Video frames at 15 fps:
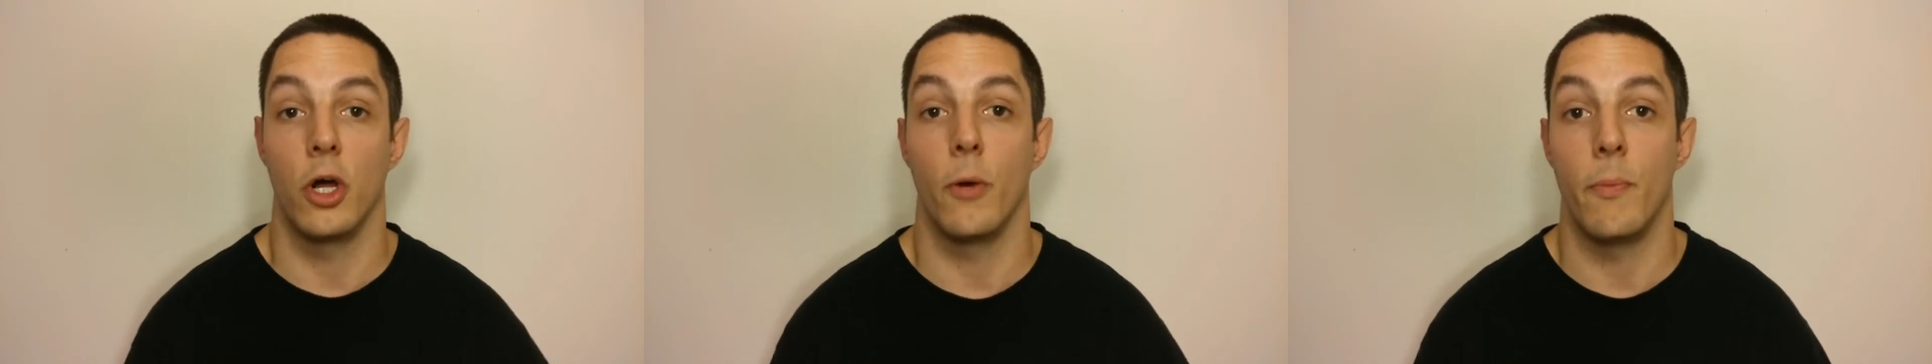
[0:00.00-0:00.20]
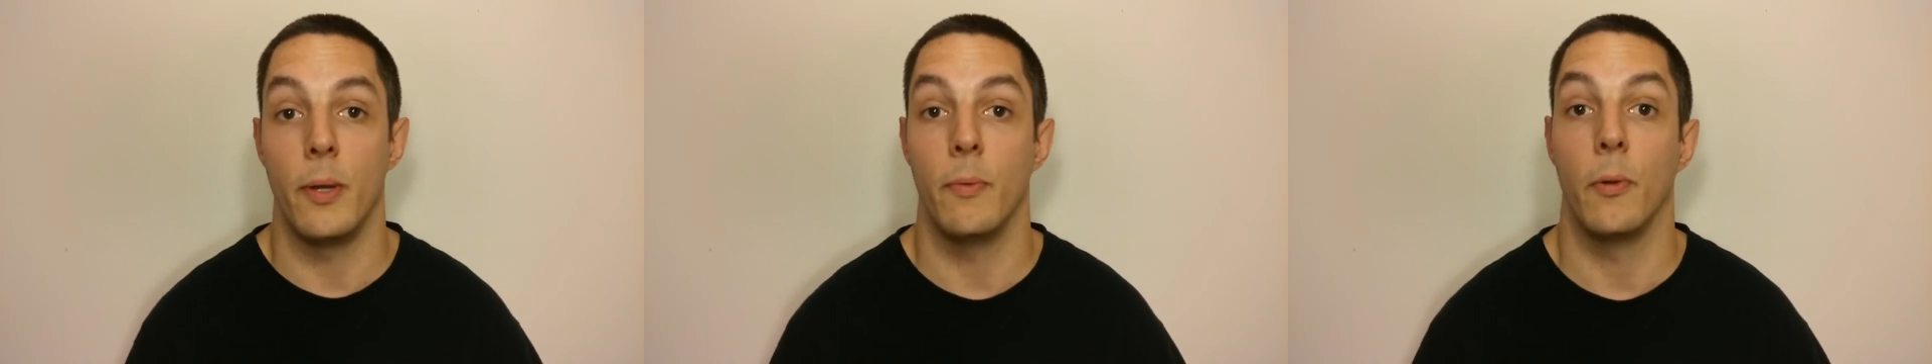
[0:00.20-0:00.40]
a
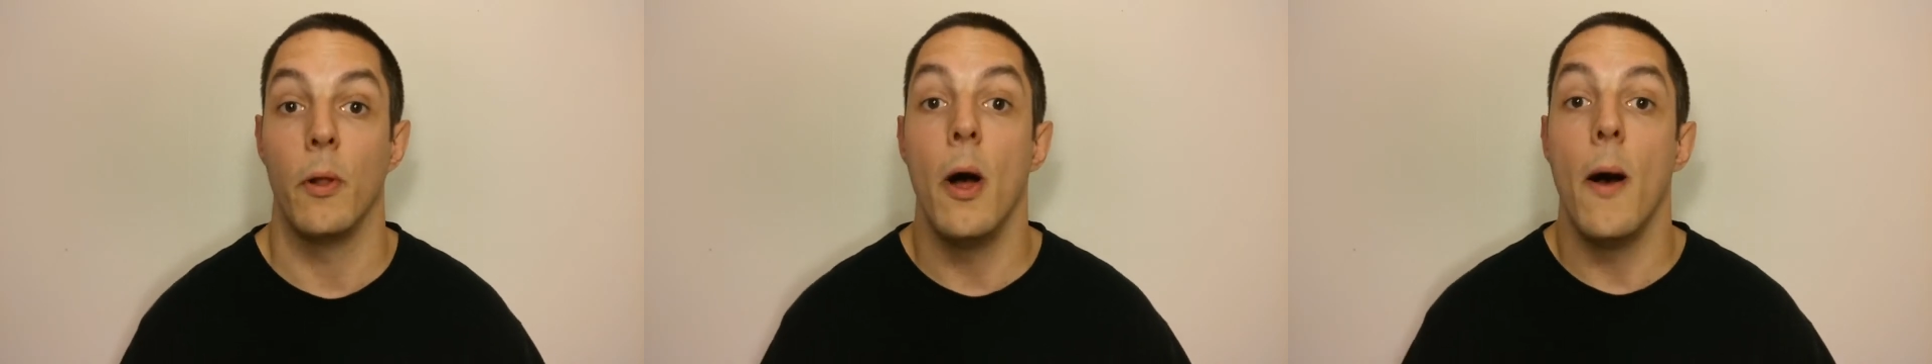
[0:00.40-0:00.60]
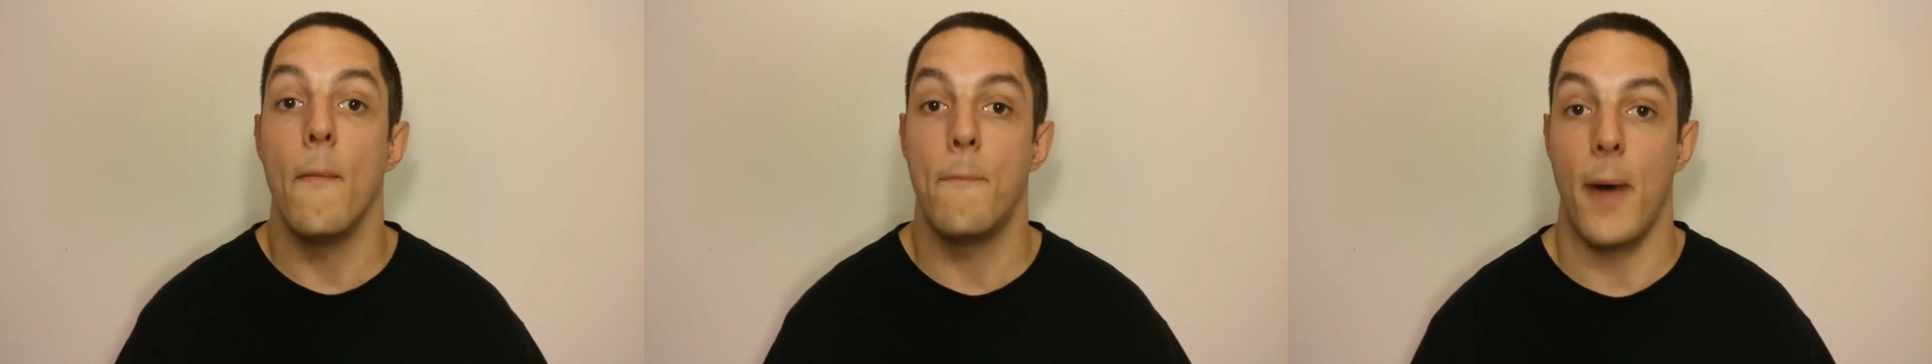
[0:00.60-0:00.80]
lot of
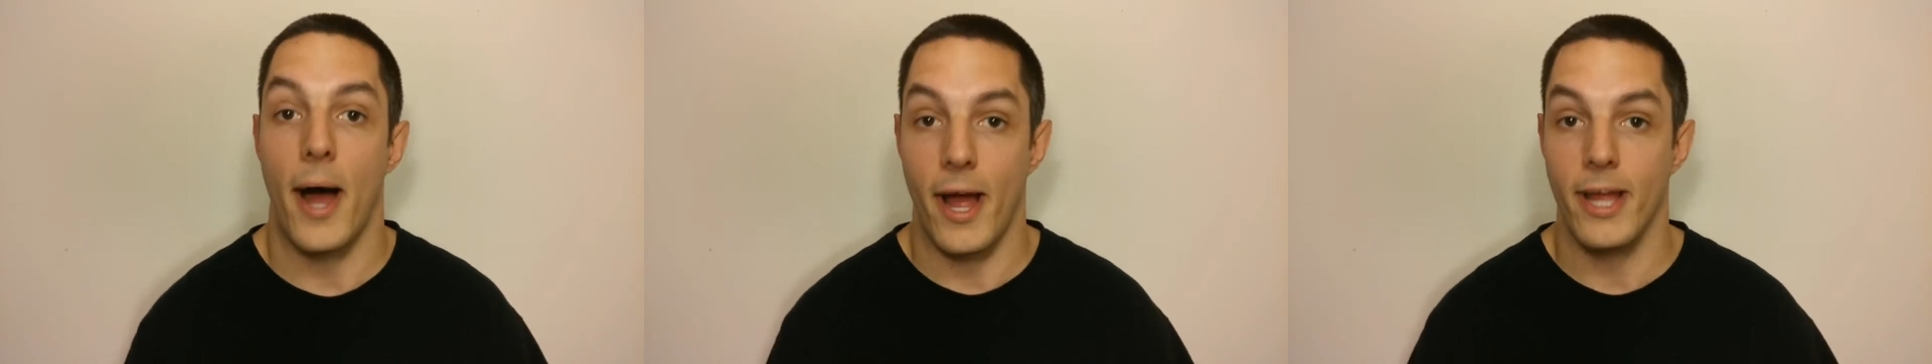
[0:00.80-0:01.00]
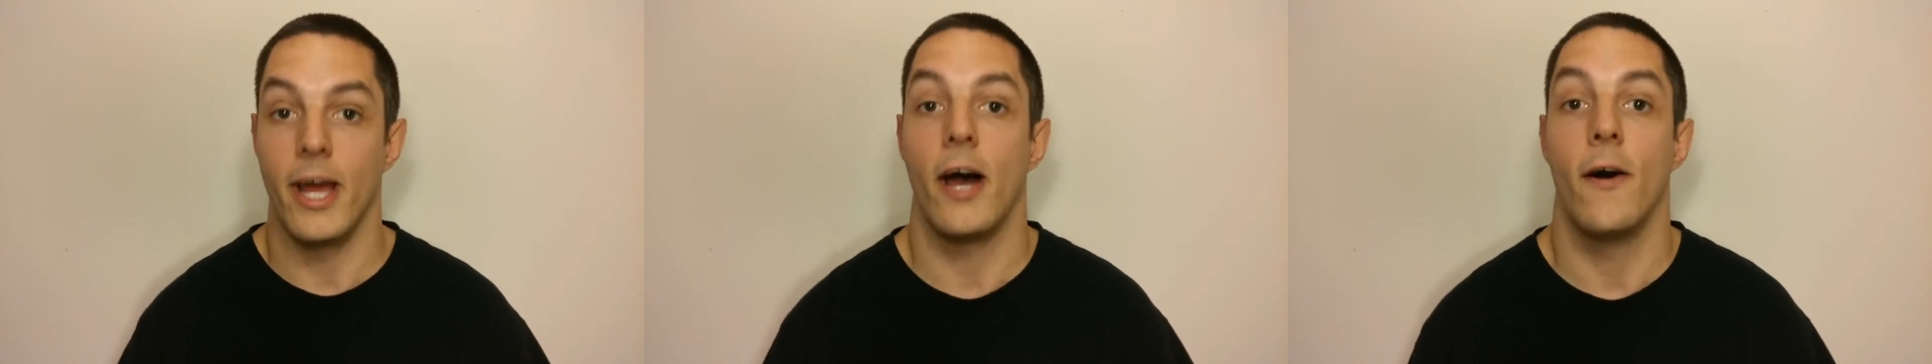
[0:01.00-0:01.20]
people
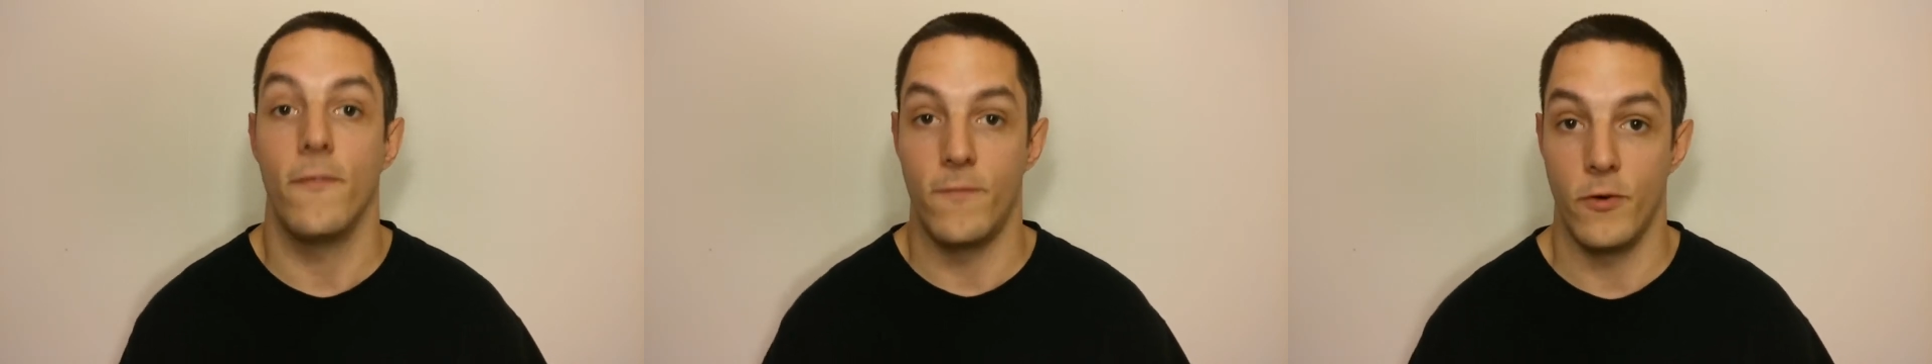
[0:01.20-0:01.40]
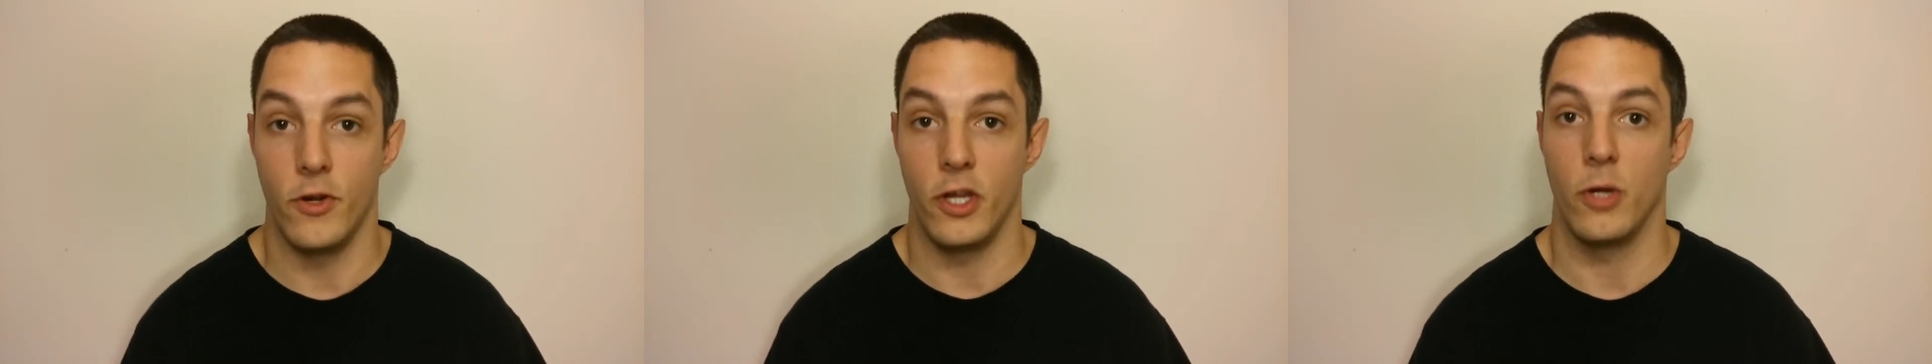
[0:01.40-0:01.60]
by
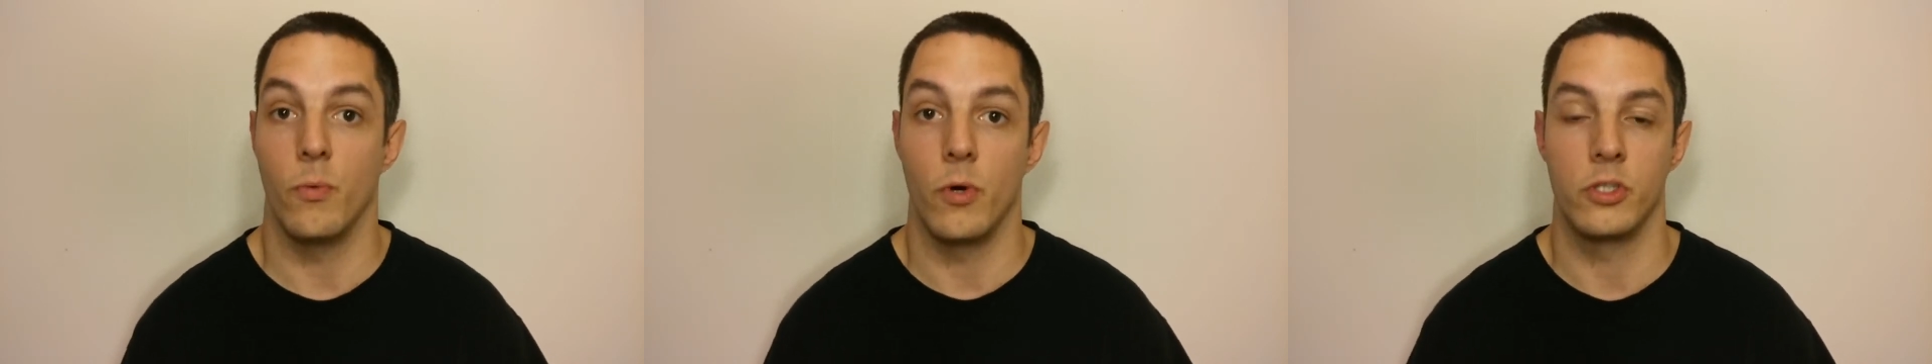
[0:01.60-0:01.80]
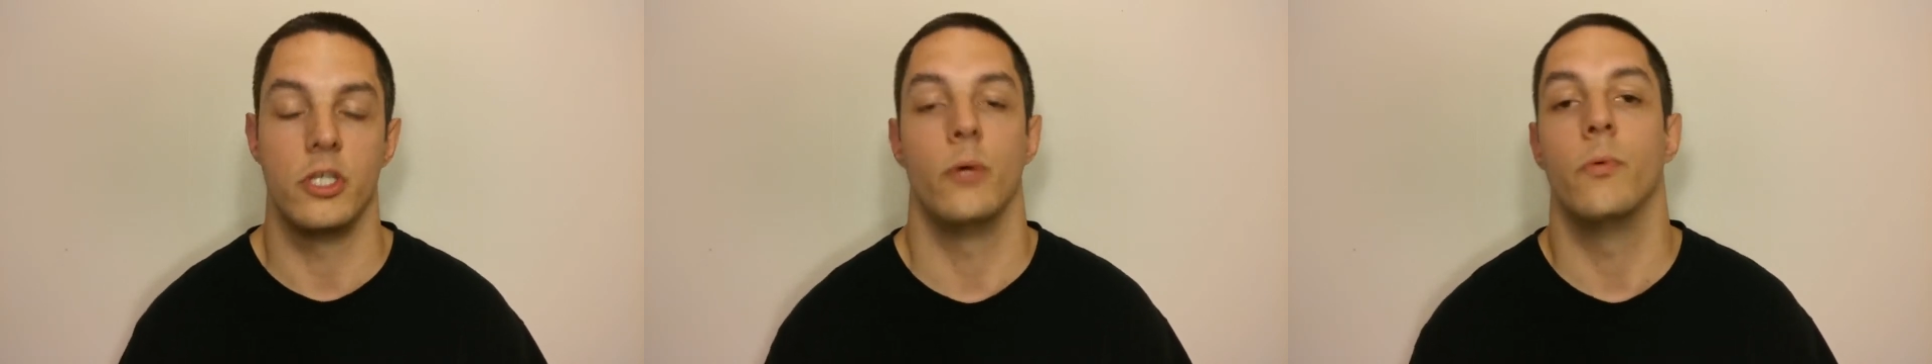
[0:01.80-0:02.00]
how funny
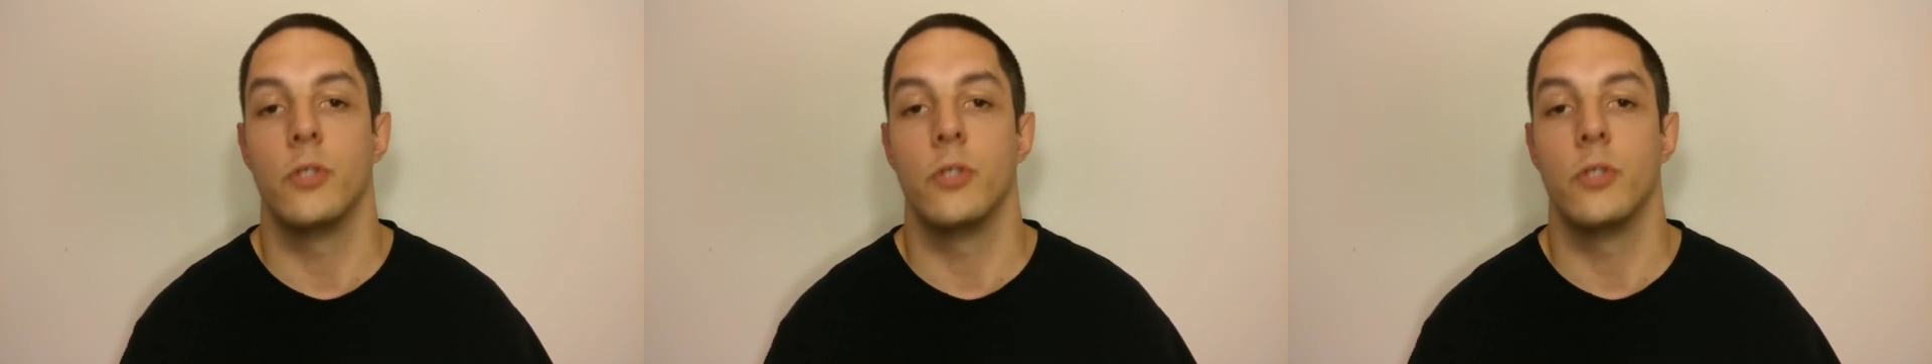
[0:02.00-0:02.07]
it was.